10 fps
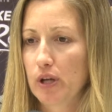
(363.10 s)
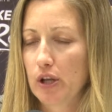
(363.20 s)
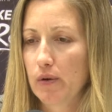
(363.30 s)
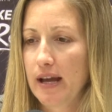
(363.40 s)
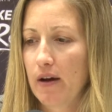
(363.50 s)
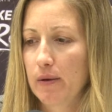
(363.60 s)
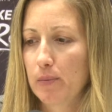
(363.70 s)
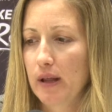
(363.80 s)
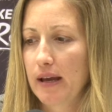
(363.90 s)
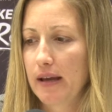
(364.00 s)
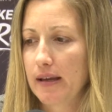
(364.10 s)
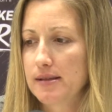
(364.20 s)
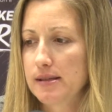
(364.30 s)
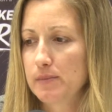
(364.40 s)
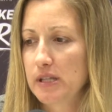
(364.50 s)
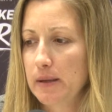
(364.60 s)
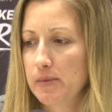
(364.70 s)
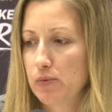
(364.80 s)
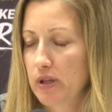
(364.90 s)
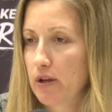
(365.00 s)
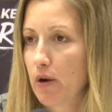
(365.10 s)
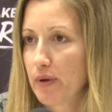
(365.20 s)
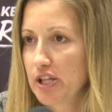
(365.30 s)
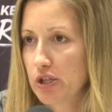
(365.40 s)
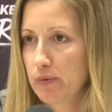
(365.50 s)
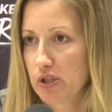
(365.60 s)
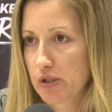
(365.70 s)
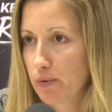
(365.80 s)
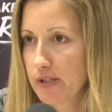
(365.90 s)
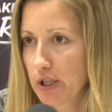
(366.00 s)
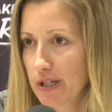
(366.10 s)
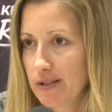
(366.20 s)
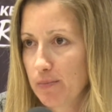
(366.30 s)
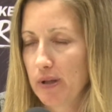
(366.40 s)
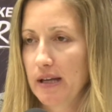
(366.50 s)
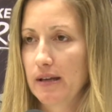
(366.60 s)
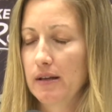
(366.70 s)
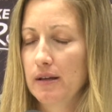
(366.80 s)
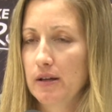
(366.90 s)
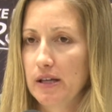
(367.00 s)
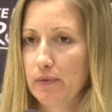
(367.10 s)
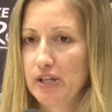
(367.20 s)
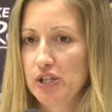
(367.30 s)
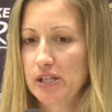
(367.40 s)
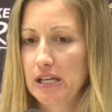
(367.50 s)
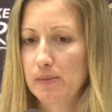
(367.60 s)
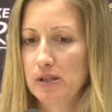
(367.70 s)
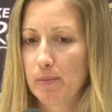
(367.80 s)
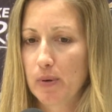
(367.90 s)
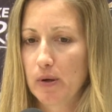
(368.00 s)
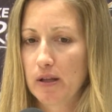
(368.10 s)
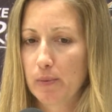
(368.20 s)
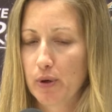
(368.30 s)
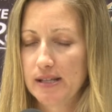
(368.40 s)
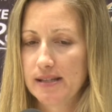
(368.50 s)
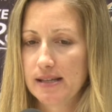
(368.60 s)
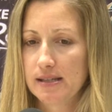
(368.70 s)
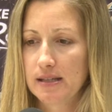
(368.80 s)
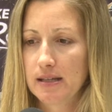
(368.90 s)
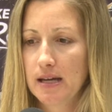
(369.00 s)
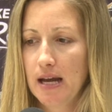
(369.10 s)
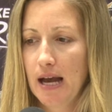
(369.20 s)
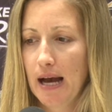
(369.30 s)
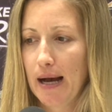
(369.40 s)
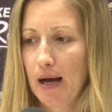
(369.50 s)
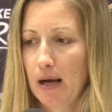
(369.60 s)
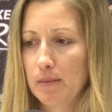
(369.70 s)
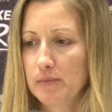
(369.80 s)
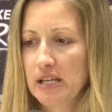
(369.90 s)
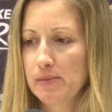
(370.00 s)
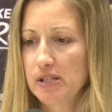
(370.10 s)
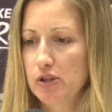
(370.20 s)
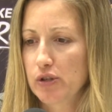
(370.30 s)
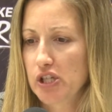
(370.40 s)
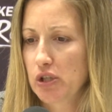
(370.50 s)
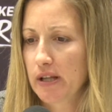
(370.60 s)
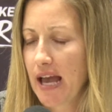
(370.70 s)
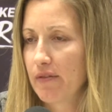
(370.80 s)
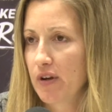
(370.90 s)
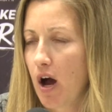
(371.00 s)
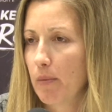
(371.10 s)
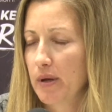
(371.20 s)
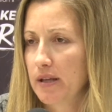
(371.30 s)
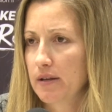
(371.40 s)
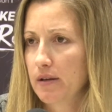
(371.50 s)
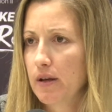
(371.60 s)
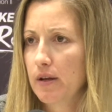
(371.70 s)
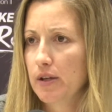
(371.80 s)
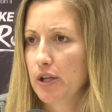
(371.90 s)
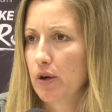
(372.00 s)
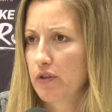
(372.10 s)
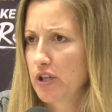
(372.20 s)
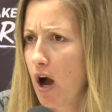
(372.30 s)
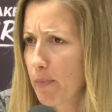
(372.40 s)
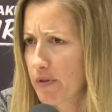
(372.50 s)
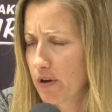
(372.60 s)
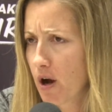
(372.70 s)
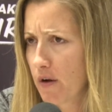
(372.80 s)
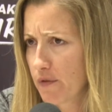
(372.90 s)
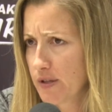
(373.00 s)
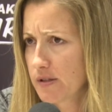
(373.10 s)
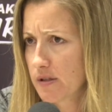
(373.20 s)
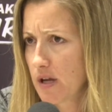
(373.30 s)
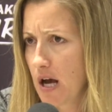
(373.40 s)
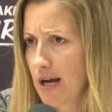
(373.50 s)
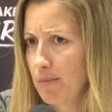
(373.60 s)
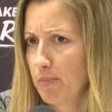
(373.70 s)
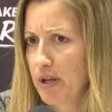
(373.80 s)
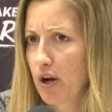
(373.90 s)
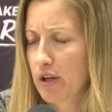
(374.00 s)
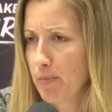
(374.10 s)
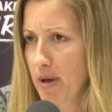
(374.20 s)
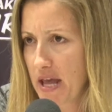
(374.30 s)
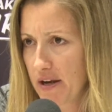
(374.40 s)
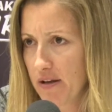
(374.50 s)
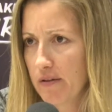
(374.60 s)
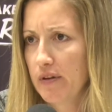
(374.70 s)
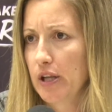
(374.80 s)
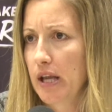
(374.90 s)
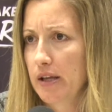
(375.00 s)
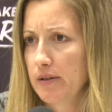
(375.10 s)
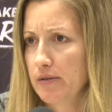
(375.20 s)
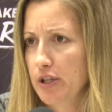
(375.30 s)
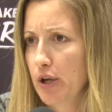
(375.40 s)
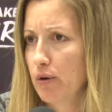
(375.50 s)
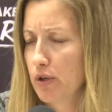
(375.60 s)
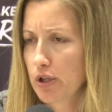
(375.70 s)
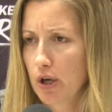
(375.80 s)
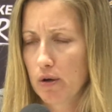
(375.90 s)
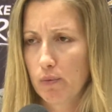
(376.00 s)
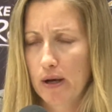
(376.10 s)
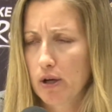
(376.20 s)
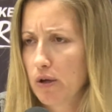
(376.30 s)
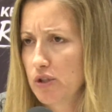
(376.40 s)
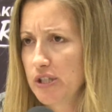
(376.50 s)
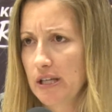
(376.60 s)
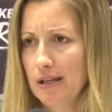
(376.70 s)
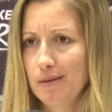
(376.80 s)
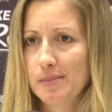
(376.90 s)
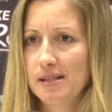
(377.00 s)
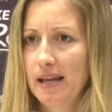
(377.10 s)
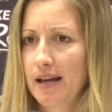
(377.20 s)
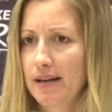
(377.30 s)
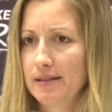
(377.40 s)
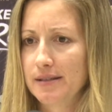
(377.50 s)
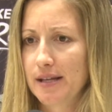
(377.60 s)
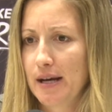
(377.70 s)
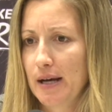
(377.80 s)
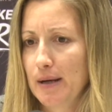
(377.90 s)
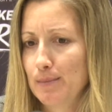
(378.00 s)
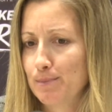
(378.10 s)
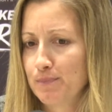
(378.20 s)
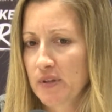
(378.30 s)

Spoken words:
we're going to go down and play against some teams within our region, which is always good to play in region teams in the preseason. Teams that traditionally have not been, you know, at the top of their conference, but are competitive and you know, good, well-coached teams. And